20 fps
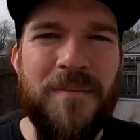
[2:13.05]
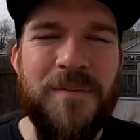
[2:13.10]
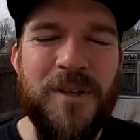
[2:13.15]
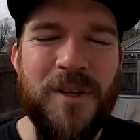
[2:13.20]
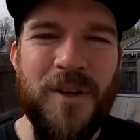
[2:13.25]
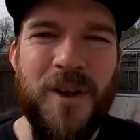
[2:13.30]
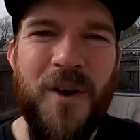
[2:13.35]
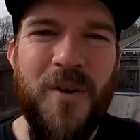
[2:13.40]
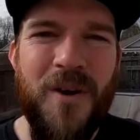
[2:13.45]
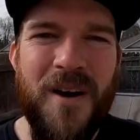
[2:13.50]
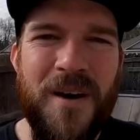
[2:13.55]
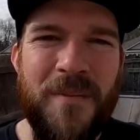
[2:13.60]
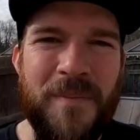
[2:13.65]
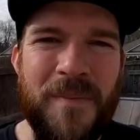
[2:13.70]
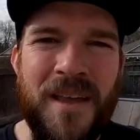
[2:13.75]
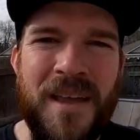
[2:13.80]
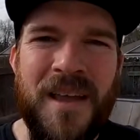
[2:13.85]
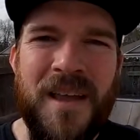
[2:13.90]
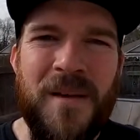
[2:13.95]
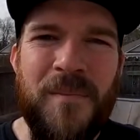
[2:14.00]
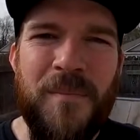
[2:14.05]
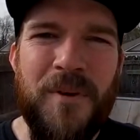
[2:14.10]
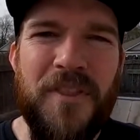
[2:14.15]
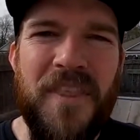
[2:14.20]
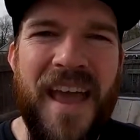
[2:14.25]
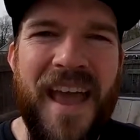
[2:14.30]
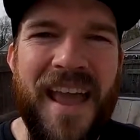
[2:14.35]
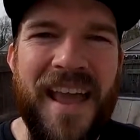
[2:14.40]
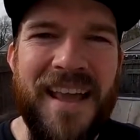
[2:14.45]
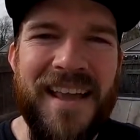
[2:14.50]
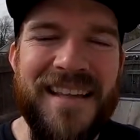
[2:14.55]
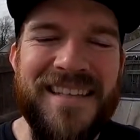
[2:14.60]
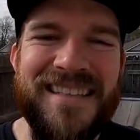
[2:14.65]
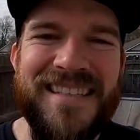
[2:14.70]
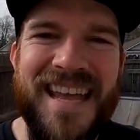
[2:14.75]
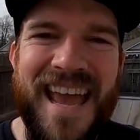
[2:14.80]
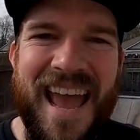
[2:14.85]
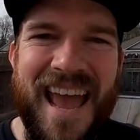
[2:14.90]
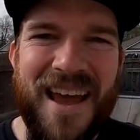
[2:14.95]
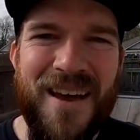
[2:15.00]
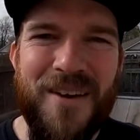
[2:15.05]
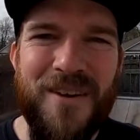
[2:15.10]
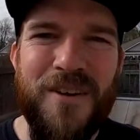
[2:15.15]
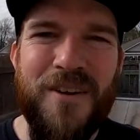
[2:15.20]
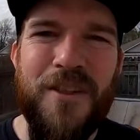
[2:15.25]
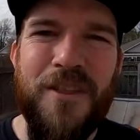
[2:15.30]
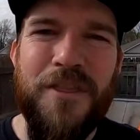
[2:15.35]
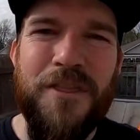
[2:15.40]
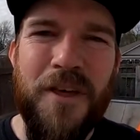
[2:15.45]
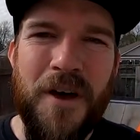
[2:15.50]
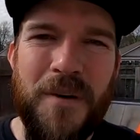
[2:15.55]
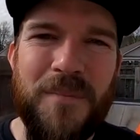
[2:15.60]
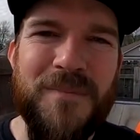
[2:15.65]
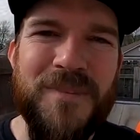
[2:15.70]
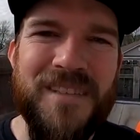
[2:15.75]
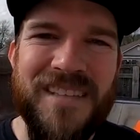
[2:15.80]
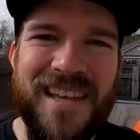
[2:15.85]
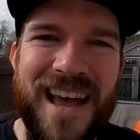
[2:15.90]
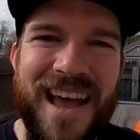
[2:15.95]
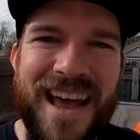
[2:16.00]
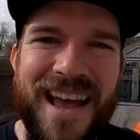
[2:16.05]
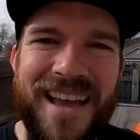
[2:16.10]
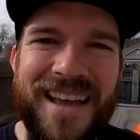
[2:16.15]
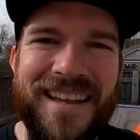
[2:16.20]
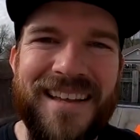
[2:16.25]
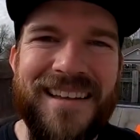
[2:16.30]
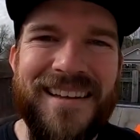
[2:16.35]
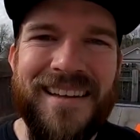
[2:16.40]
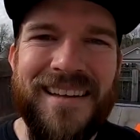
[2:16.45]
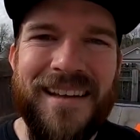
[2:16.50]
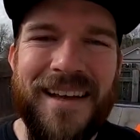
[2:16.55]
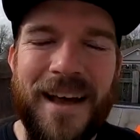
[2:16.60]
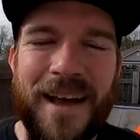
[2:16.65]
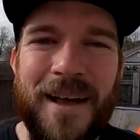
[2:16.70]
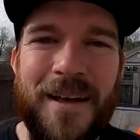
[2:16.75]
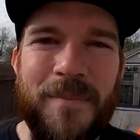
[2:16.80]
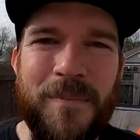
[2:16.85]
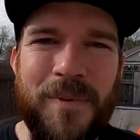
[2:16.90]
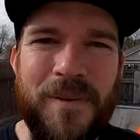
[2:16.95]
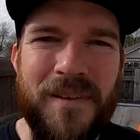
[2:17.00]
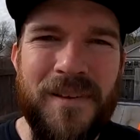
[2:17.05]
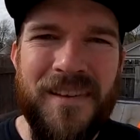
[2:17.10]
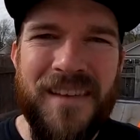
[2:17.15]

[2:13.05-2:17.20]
So go up, put that hand down, thumb side up,